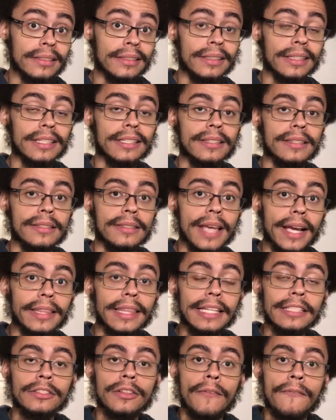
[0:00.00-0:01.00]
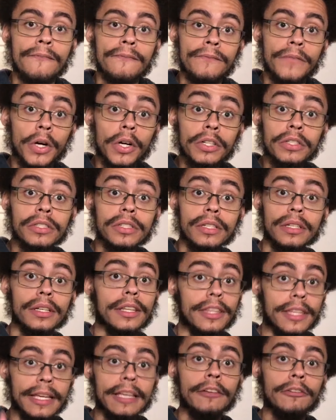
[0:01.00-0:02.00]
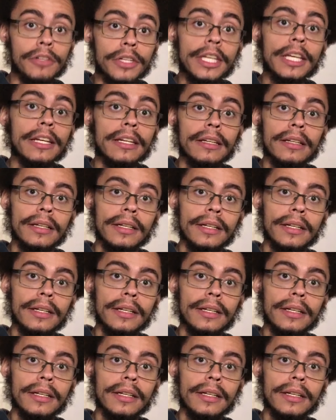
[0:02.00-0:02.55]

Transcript: The sec that's the first thing you did.